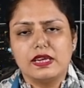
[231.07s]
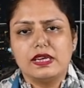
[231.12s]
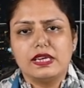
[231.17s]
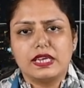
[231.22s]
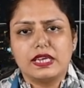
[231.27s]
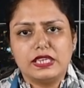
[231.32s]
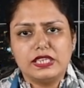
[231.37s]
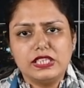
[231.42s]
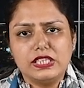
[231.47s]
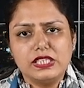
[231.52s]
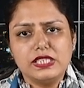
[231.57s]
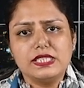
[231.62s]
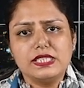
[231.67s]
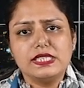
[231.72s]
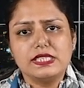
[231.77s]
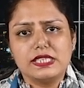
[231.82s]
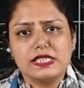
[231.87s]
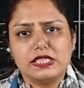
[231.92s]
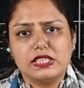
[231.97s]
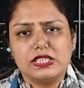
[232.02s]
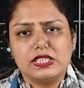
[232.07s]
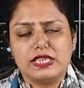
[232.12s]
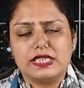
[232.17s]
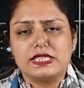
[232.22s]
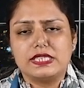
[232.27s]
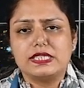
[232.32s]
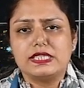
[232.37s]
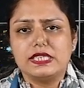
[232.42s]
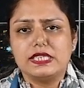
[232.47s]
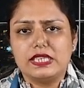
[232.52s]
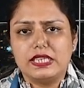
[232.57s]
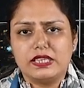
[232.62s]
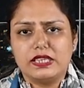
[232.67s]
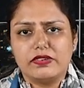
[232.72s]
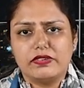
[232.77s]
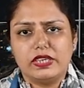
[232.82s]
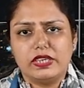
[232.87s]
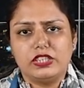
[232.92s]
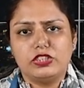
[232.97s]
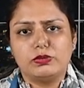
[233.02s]
Conditions such as seating
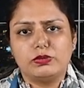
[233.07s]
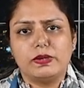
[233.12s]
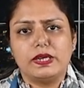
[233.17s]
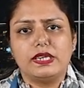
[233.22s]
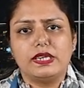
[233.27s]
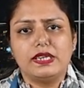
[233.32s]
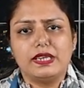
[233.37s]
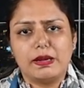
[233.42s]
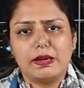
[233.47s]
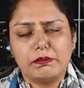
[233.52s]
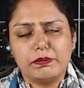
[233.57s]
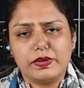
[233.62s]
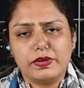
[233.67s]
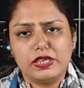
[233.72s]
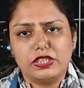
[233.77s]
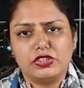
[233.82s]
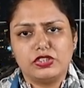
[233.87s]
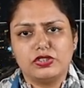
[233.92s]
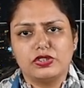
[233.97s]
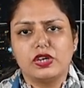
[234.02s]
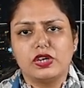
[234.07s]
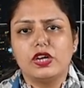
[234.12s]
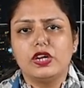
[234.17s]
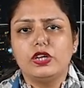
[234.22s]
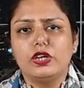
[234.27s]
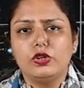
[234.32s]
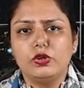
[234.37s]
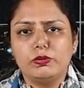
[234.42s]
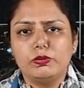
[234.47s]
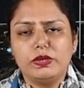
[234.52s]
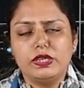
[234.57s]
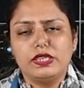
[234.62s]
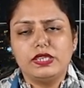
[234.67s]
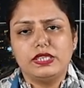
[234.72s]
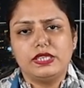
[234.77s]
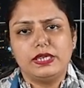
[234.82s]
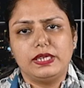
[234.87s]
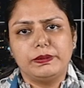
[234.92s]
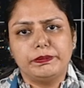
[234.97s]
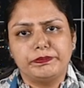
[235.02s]
arrangement, temperature,
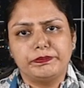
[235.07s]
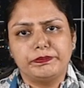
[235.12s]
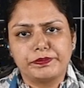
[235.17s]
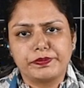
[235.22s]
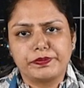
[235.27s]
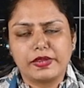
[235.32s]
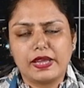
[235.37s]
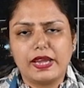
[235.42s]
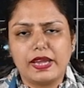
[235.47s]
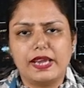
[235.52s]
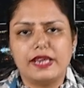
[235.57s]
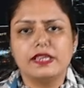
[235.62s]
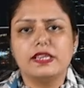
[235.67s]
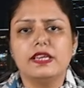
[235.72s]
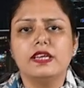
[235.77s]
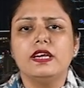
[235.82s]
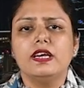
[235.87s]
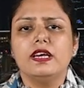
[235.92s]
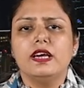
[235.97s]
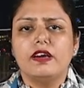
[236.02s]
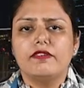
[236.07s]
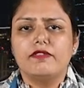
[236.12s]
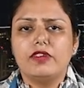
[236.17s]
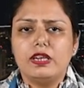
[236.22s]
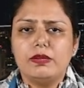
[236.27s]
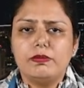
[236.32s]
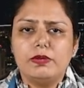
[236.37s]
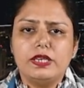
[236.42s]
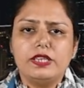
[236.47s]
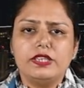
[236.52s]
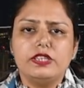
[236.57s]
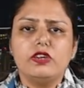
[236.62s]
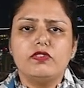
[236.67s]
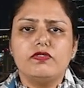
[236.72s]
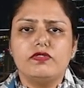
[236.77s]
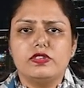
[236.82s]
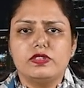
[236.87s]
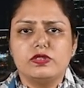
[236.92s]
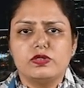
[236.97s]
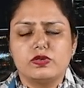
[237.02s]
humidity, and availability of
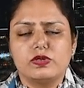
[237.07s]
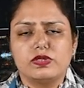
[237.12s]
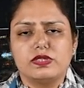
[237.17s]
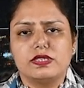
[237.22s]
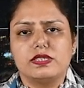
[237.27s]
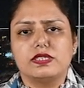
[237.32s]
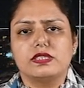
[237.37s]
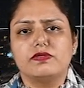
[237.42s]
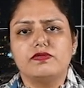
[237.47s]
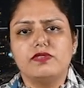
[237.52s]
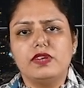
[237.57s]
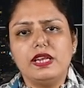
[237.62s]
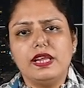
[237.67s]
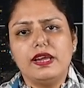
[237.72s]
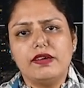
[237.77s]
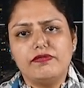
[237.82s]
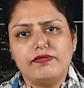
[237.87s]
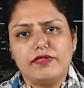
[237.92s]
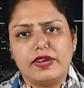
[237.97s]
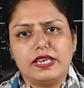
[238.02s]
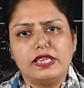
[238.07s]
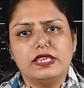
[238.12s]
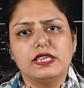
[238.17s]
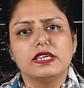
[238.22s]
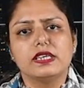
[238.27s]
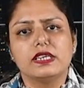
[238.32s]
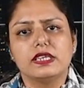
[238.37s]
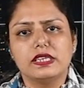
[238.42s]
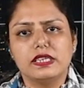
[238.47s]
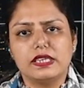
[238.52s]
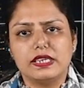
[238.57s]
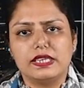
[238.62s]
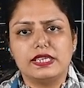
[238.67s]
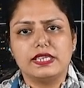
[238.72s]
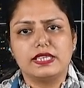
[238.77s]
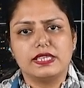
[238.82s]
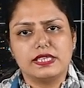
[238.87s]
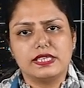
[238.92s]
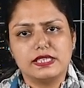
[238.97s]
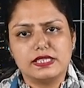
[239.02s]
resources will affect
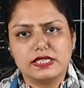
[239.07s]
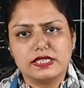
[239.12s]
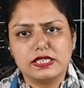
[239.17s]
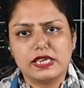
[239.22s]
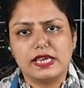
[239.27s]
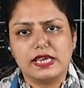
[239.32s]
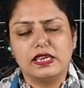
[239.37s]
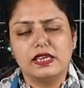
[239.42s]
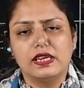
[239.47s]
learning style.